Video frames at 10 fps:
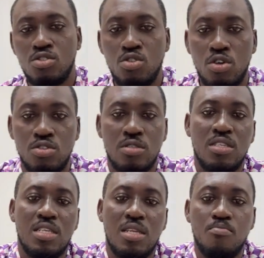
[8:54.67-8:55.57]
not
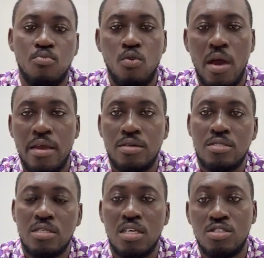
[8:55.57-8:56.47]
required.
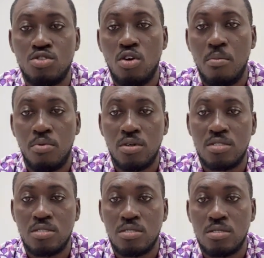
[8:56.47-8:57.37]
It is not
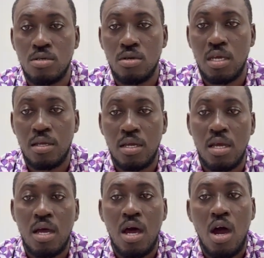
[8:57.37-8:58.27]
important. Okay.
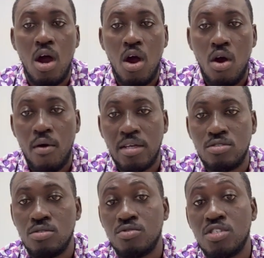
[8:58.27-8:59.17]
All right.
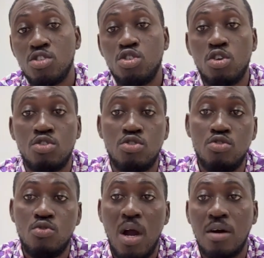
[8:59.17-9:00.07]
So there was a short
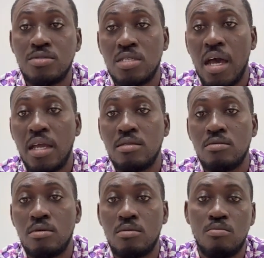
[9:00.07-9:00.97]
queue
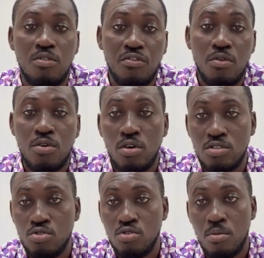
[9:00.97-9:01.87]
outside before we got
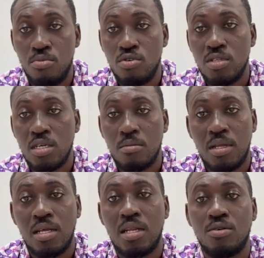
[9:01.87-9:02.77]
into the building, but
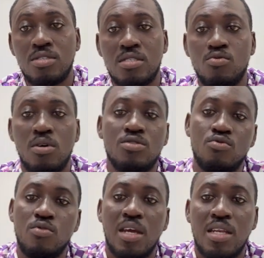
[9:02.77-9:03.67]
then that was it. Once
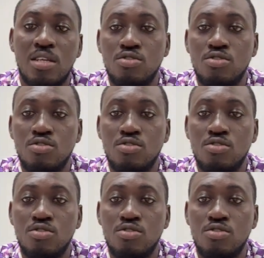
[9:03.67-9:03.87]
we had done